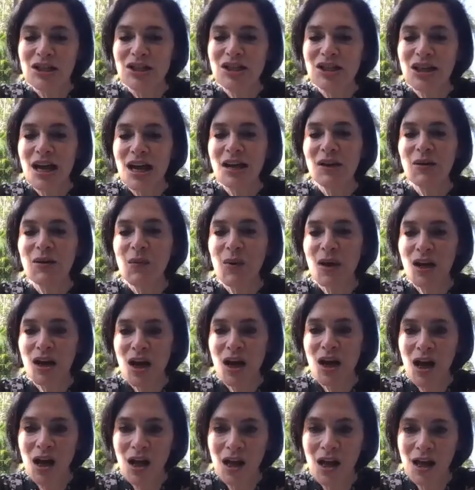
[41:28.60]
Janet went
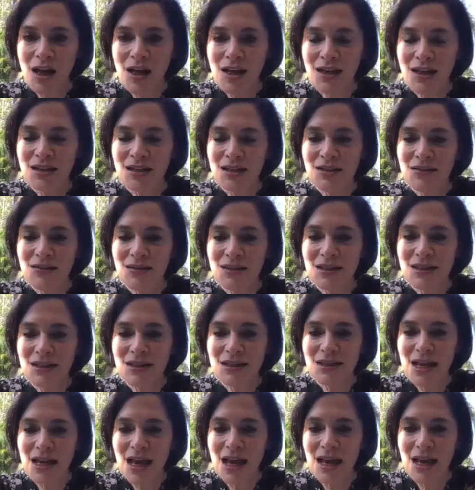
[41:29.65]
on to
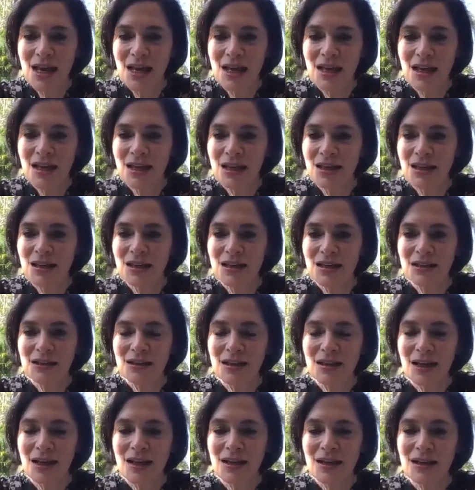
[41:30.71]
say,
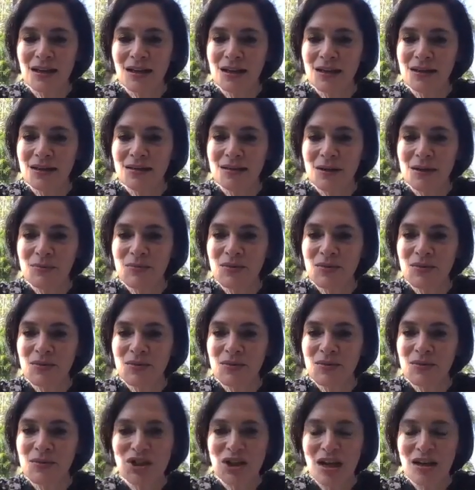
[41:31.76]
and I'm, I'm
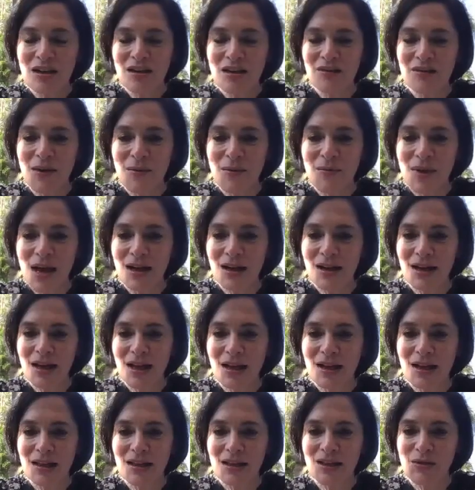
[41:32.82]
sorry, Janet, if I'm not
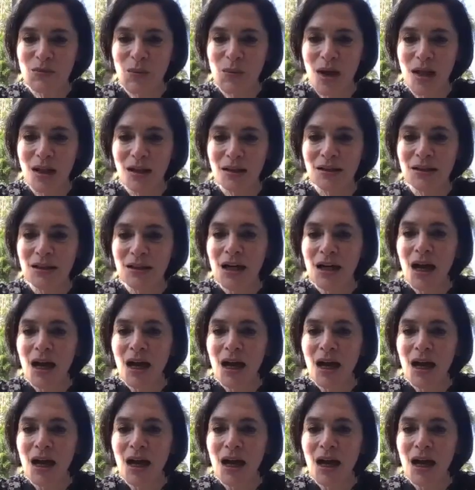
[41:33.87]
getting this well,